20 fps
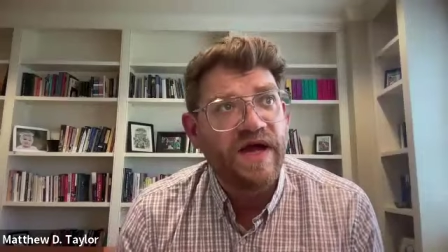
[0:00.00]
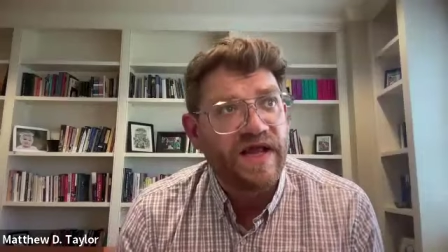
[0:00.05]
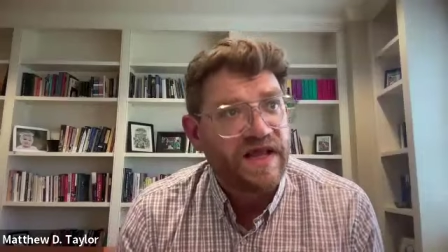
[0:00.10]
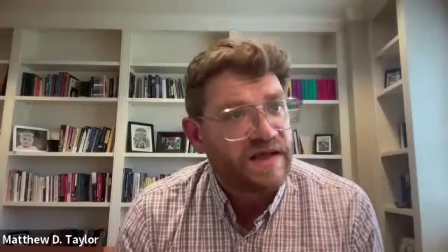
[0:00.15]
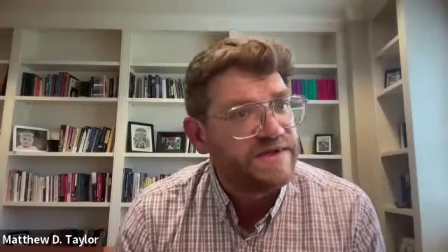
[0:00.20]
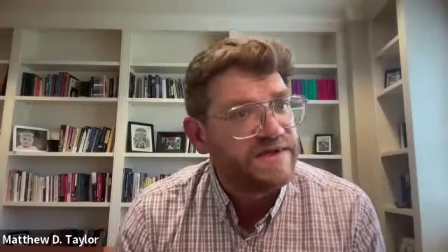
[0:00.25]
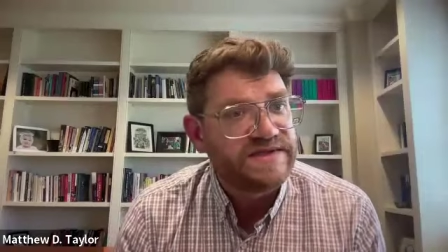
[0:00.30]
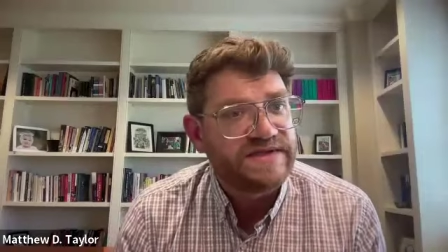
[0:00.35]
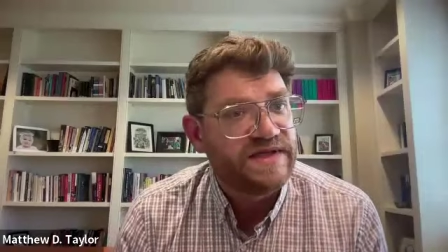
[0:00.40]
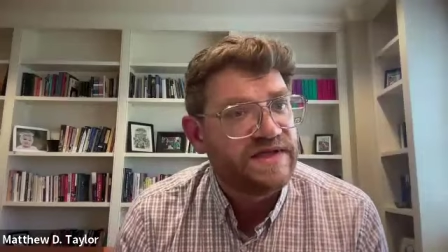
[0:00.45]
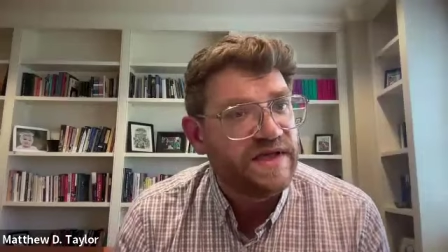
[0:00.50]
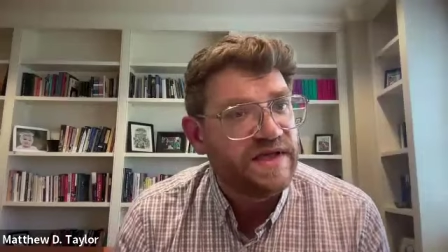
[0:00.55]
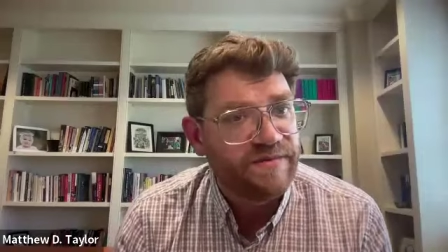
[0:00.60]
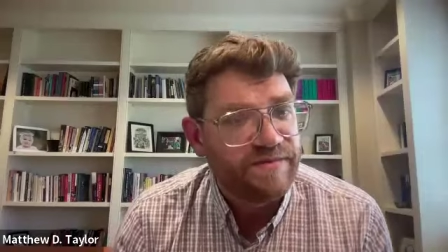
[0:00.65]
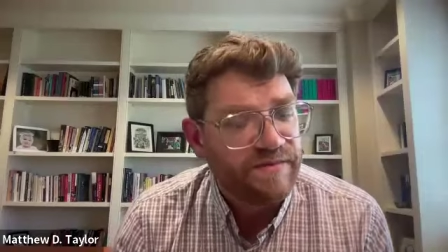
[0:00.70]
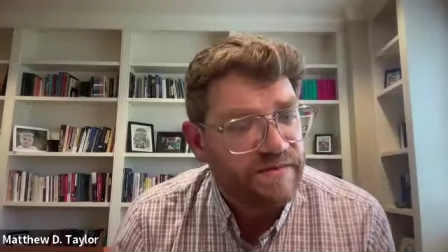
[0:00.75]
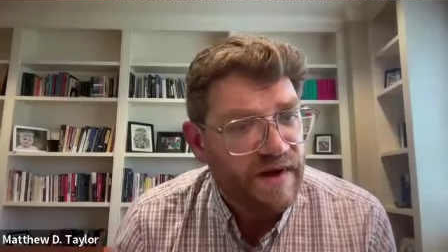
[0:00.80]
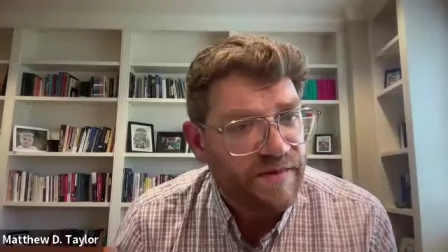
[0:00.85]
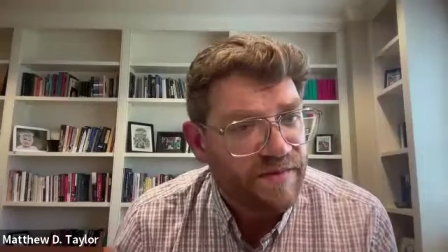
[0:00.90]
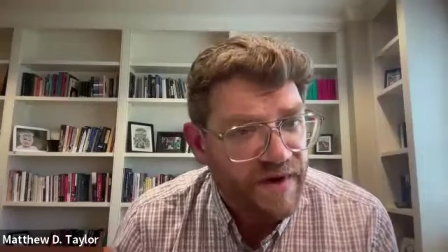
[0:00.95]
elements in the
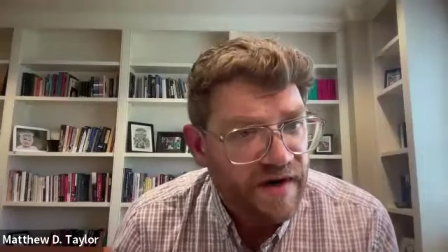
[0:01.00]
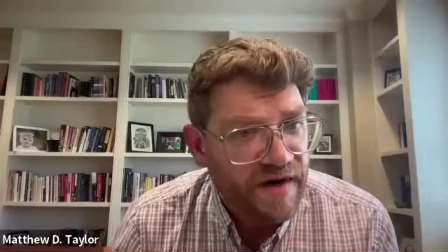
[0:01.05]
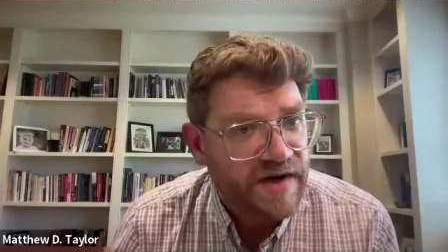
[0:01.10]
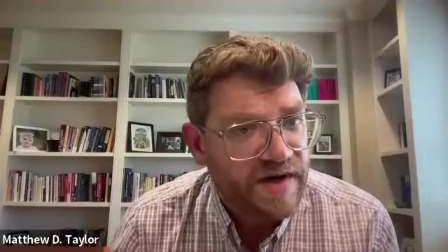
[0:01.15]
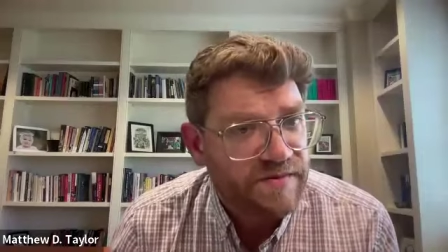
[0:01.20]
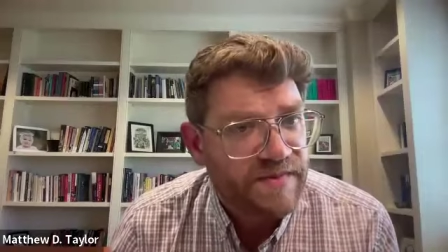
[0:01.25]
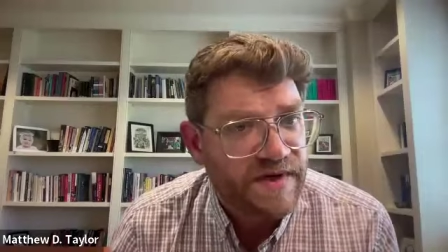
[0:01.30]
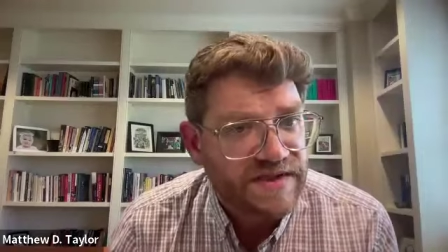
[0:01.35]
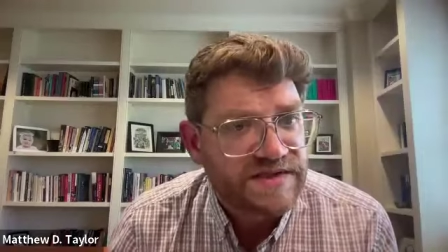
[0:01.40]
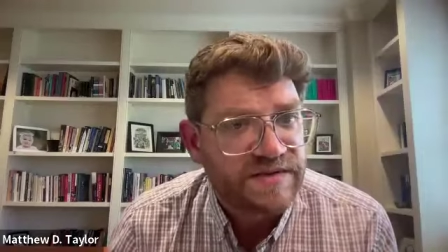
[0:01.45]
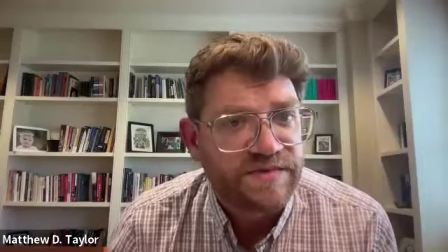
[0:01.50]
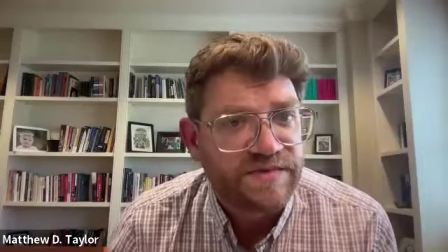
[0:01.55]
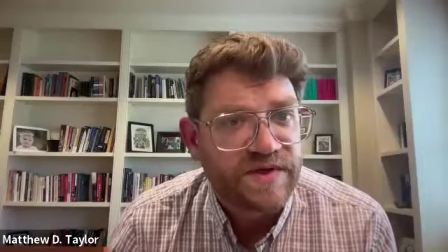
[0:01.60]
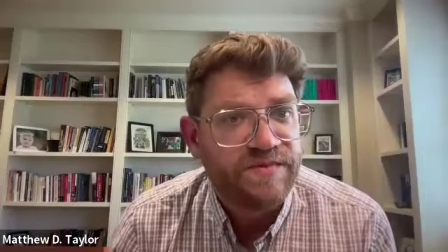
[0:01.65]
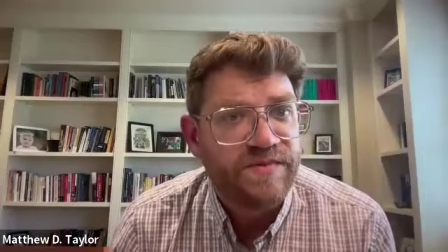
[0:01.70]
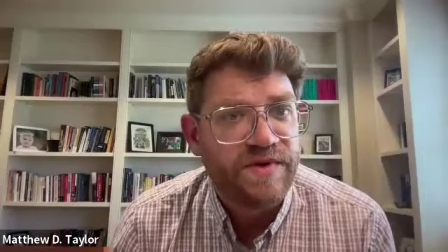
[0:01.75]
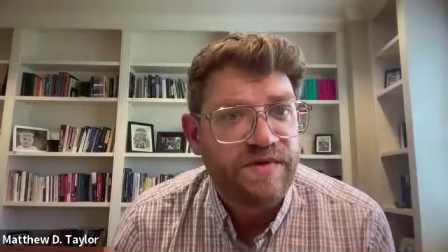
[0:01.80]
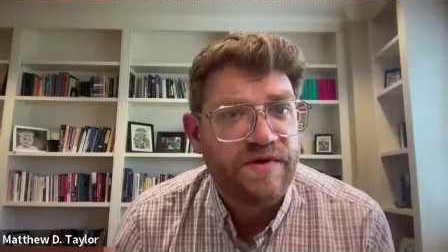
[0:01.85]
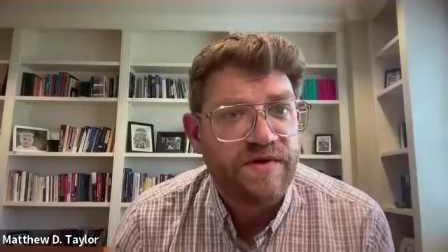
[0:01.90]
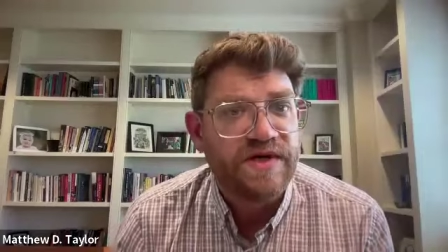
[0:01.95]
american muslim
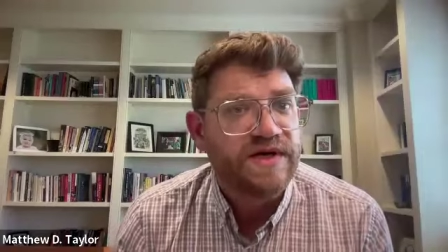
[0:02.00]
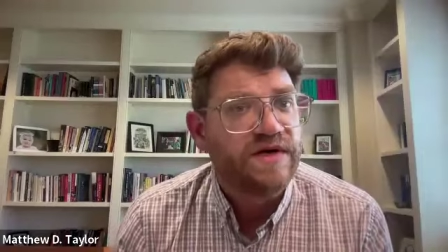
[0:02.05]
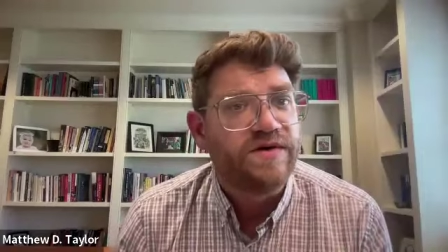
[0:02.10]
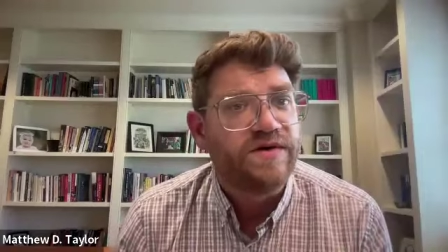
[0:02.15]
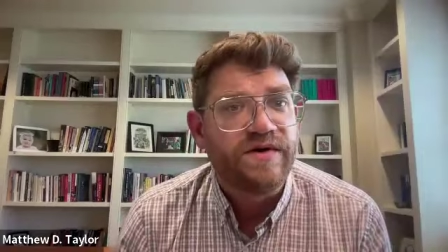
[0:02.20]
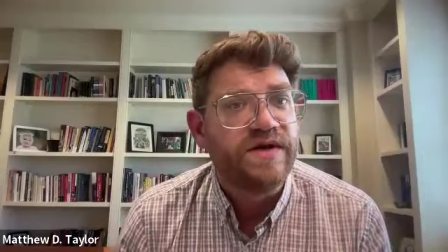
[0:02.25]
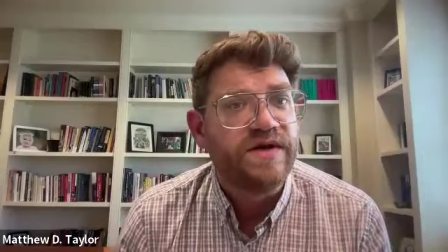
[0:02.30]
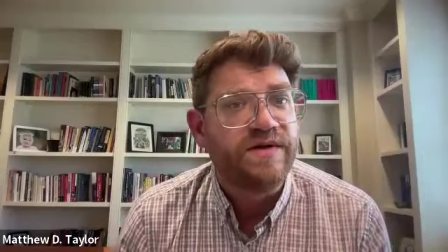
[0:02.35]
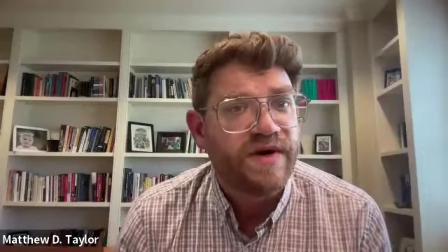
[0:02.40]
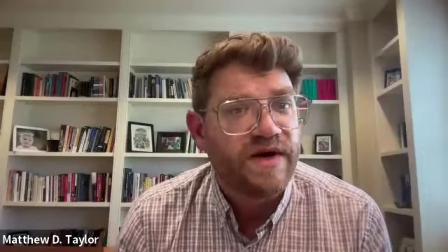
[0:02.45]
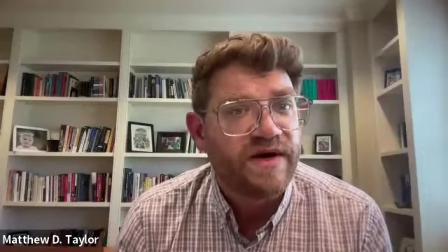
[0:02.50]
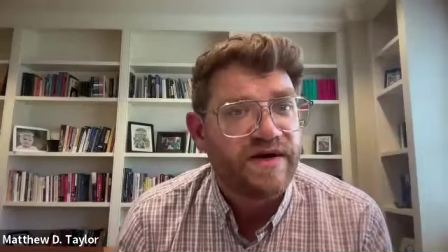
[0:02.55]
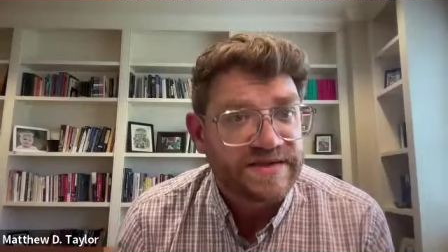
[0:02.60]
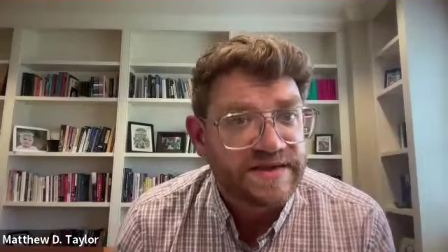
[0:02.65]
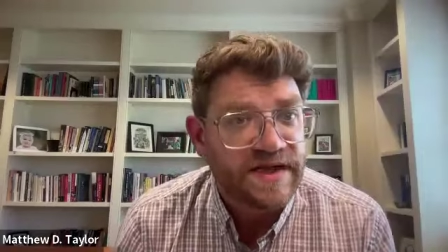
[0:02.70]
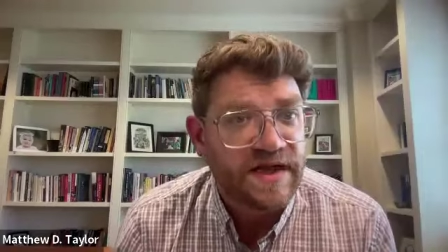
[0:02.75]
community or the american